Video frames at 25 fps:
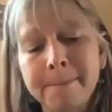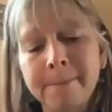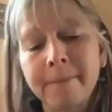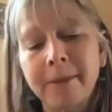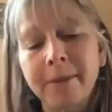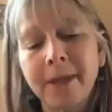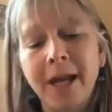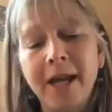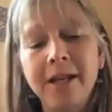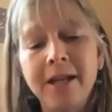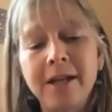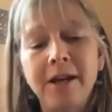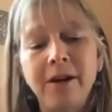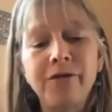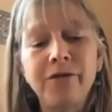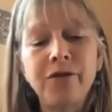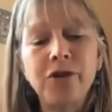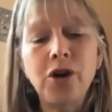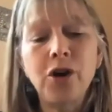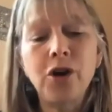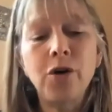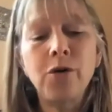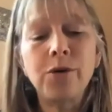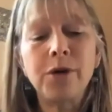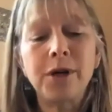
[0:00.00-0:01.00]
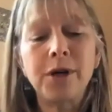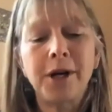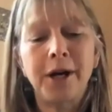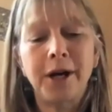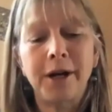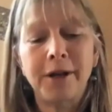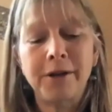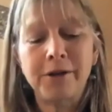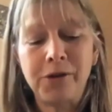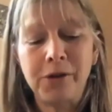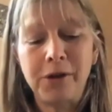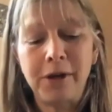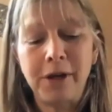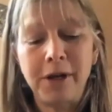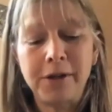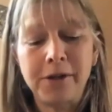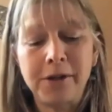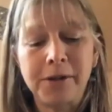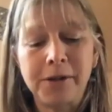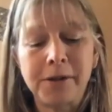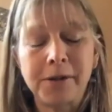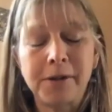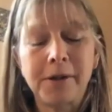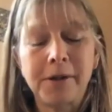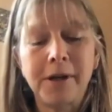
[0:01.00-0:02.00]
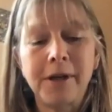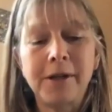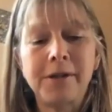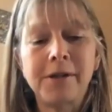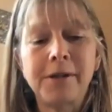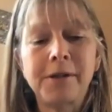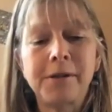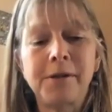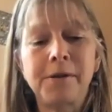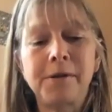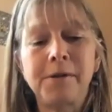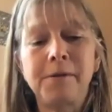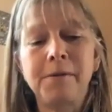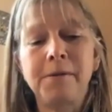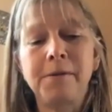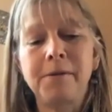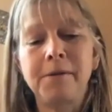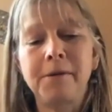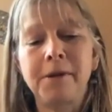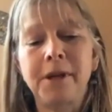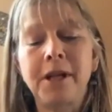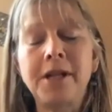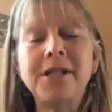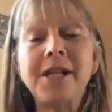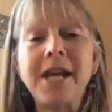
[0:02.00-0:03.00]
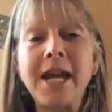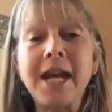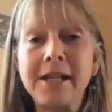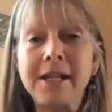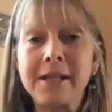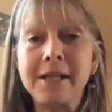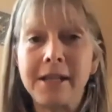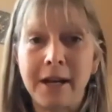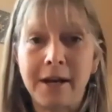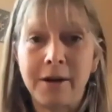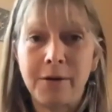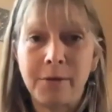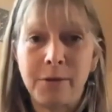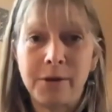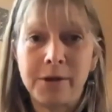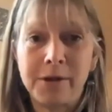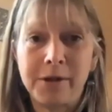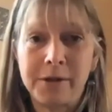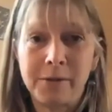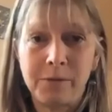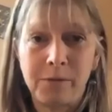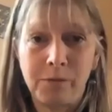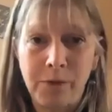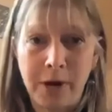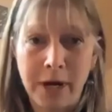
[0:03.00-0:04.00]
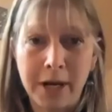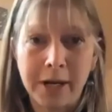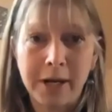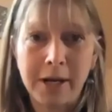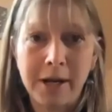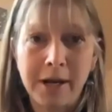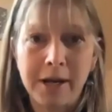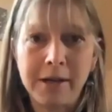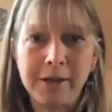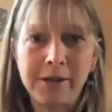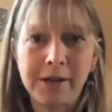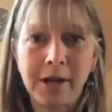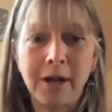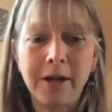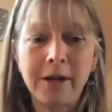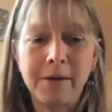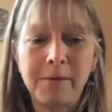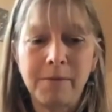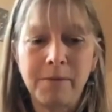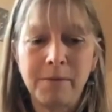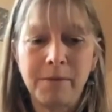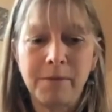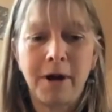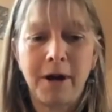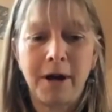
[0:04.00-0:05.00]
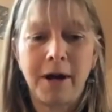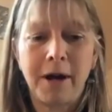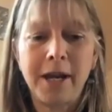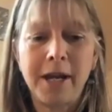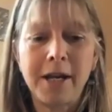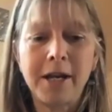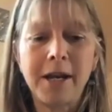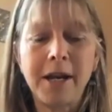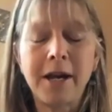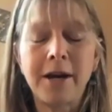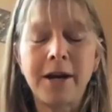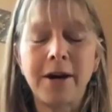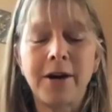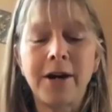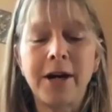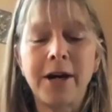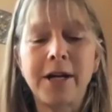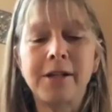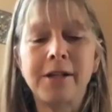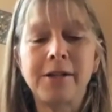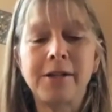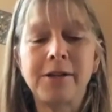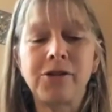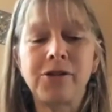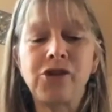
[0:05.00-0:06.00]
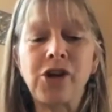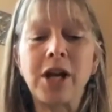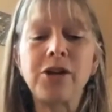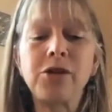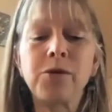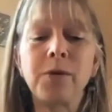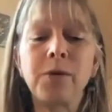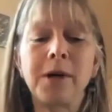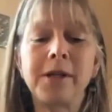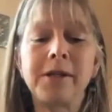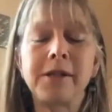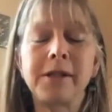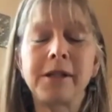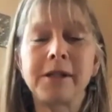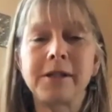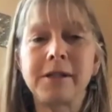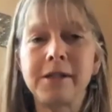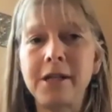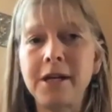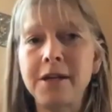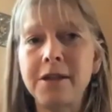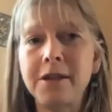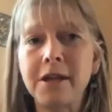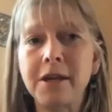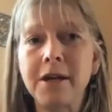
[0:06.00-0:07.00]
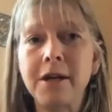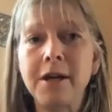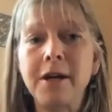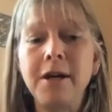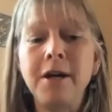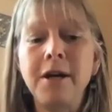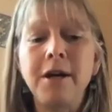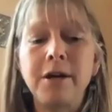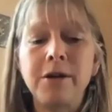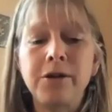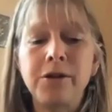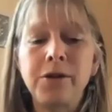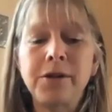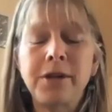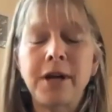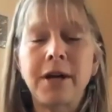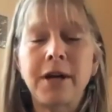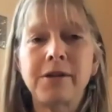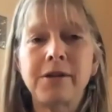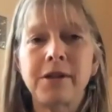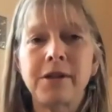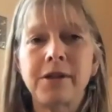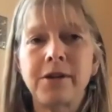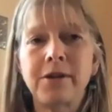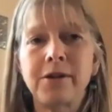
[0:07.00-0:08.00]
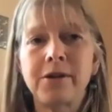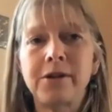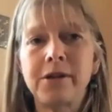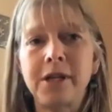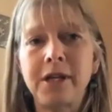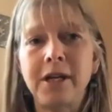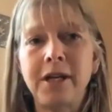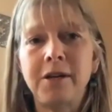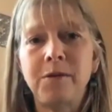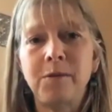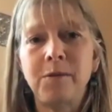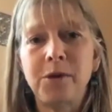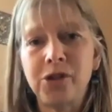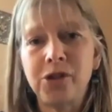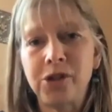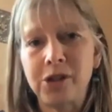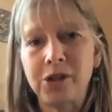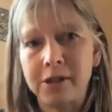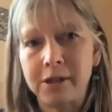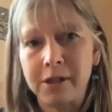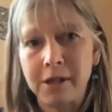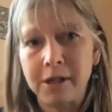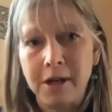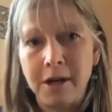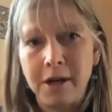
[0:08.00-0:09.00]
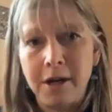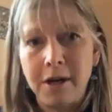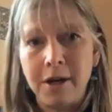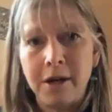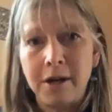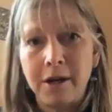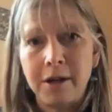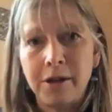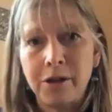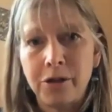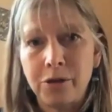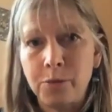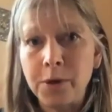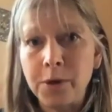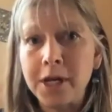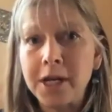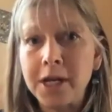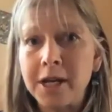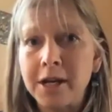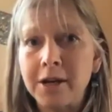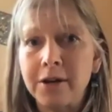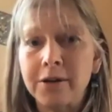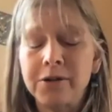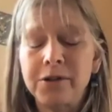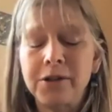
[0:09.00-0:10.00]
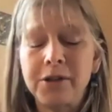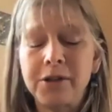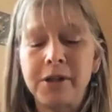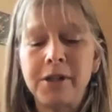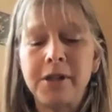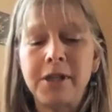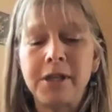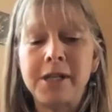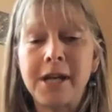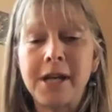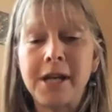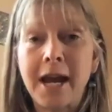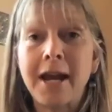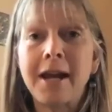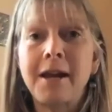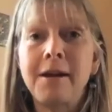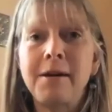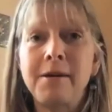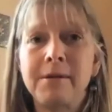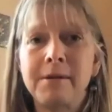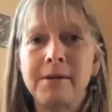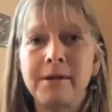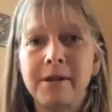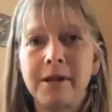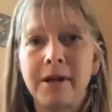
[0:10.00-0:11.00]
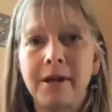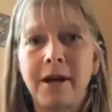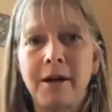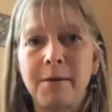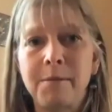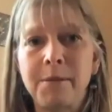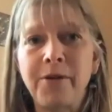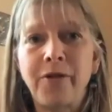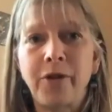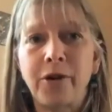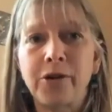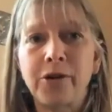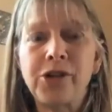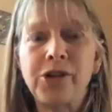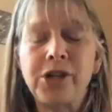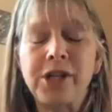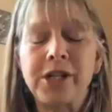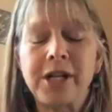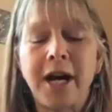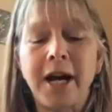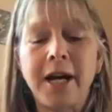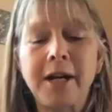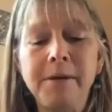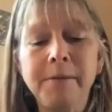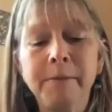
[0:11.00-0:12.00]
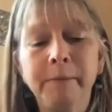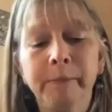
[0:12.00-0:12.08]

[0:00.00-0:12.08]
And of note, it's the date that it was written is in here. And it's January 16th, 2013, which is 3 years to the day before she died.